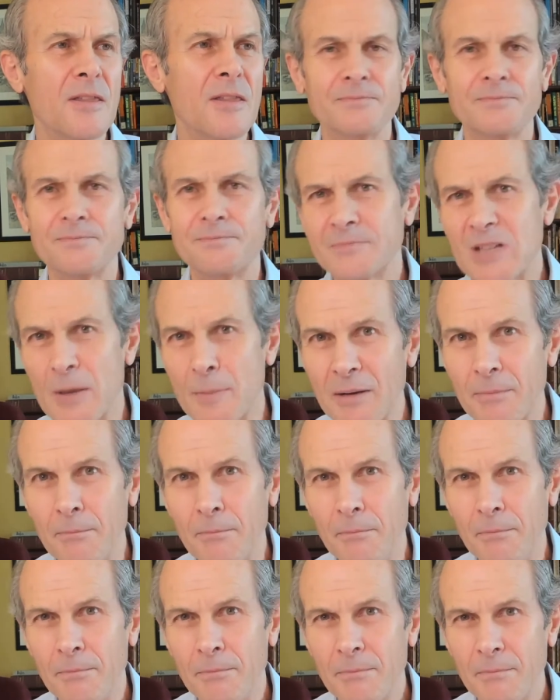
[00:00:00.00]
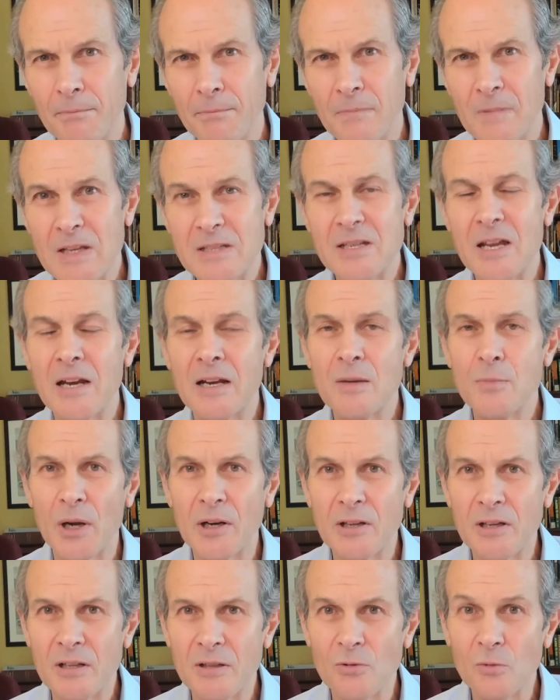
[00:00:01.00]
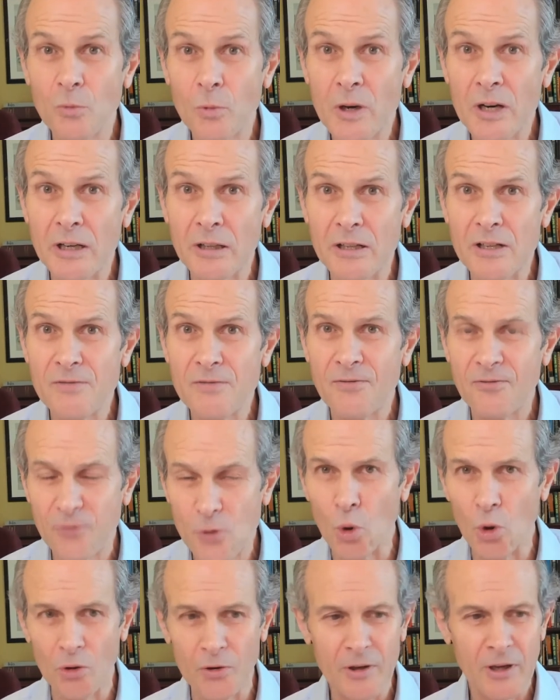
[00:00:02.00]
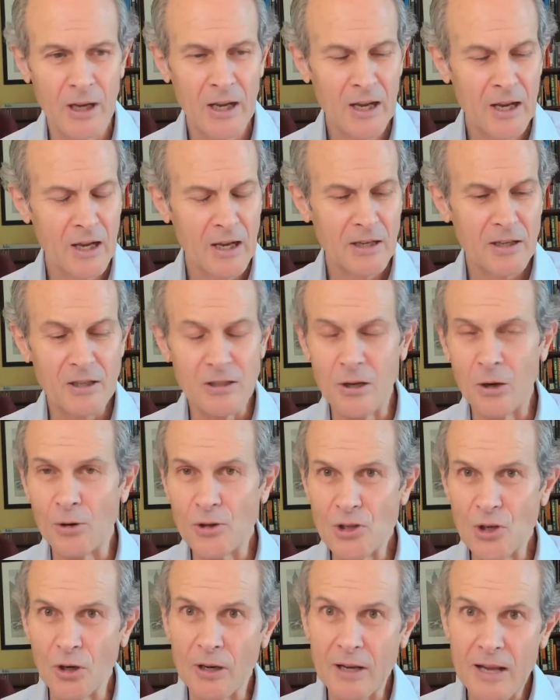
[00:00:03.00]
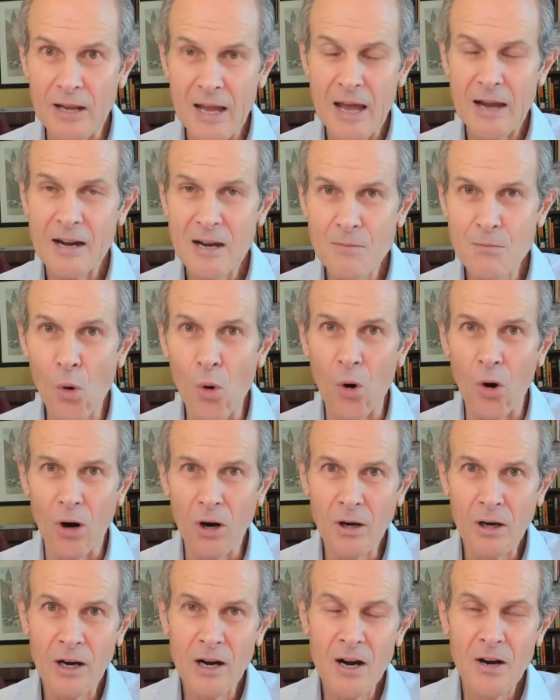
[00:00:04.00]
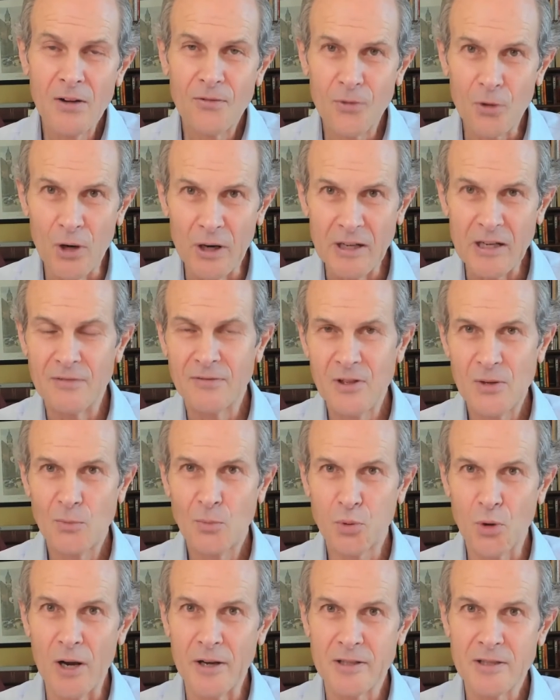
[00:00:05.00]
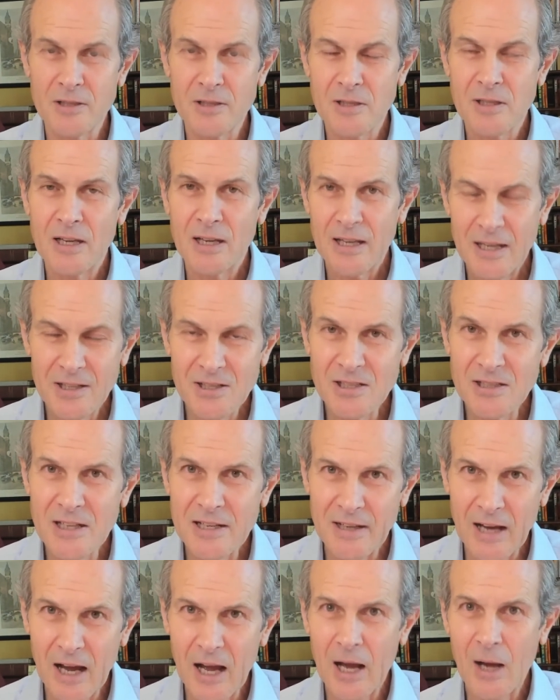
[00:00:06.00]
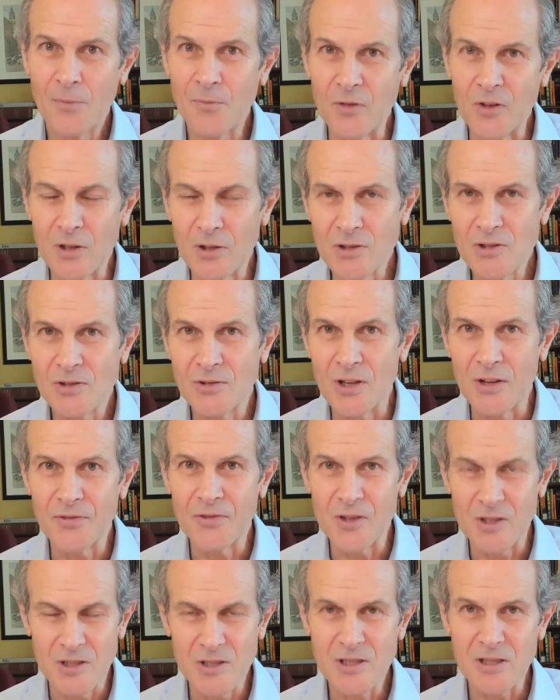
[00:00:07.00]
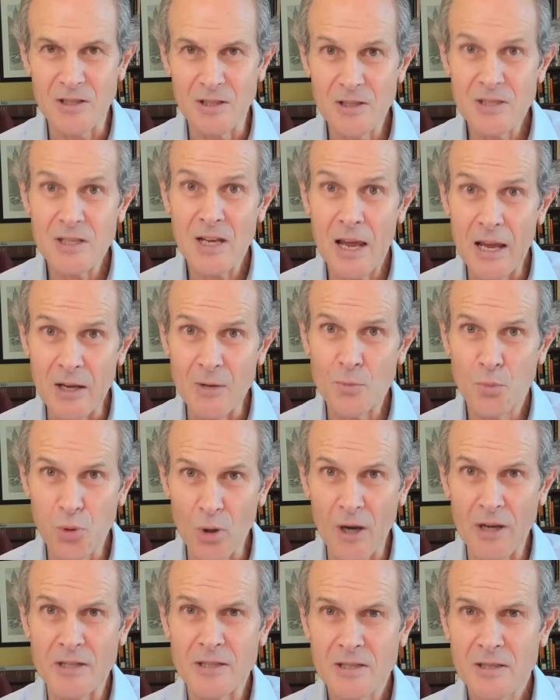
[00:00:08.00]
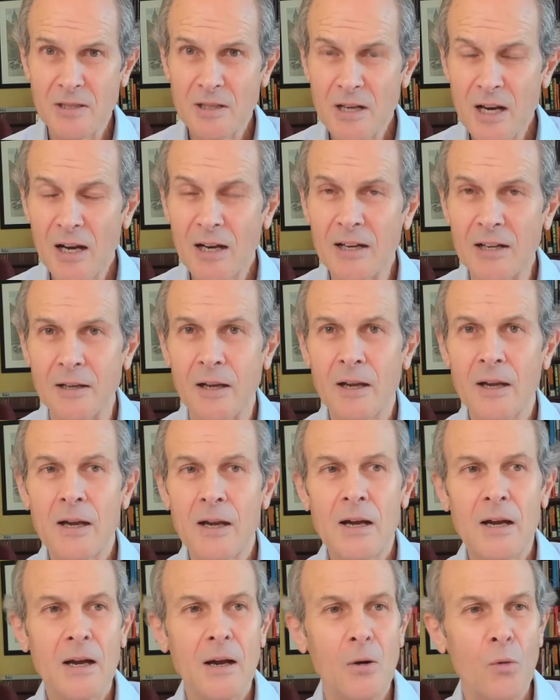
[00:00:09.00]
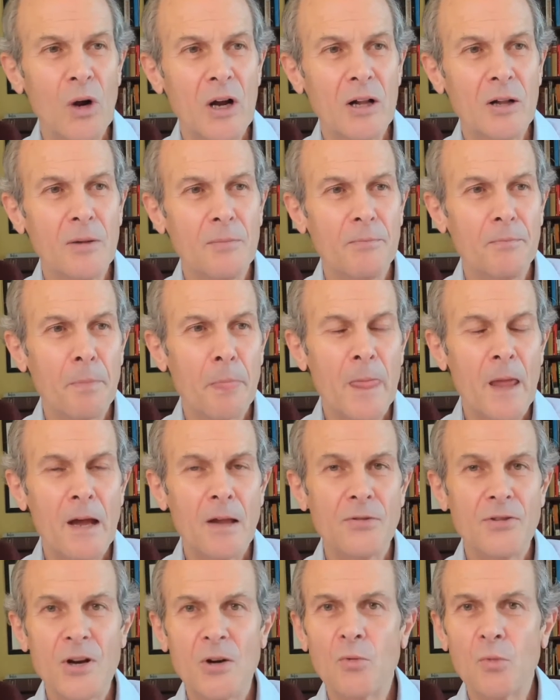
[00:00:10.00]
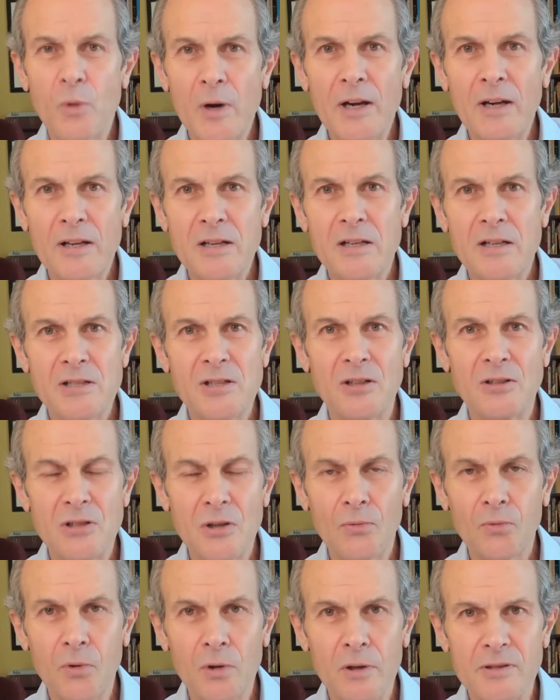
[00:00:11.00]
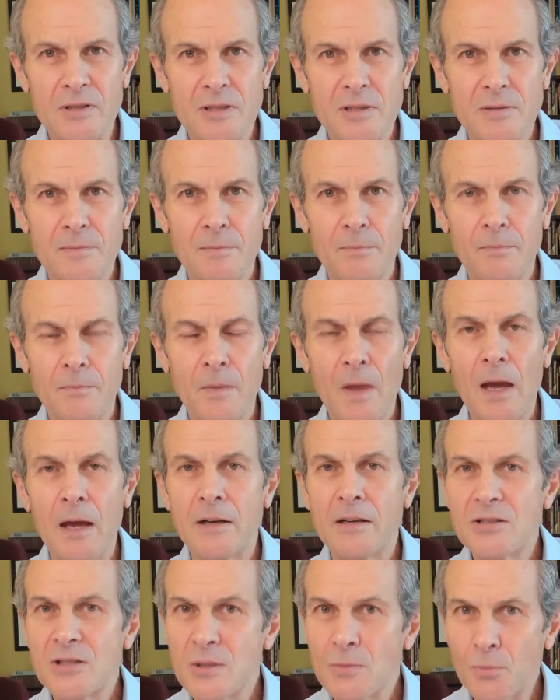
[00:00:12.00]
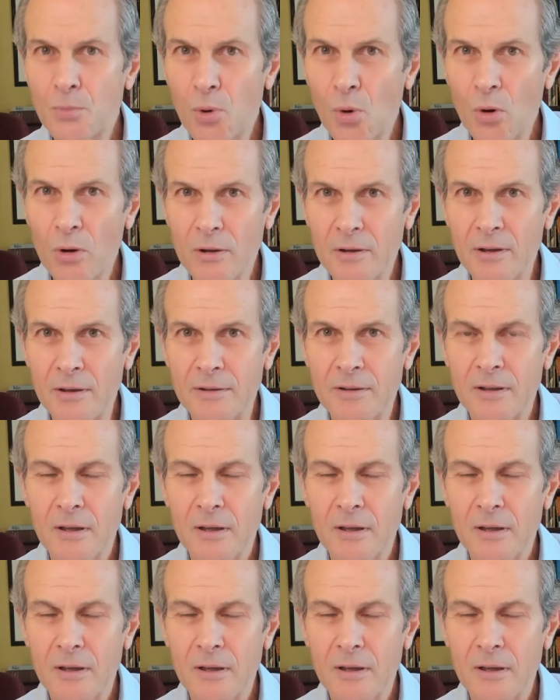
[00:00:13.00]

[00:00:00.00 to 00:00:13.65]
come on, is anybody really fooled? You know, you're getting more for a given price. Isn't it obvious that this is a price cut? Well, there really is a difference, and it's important.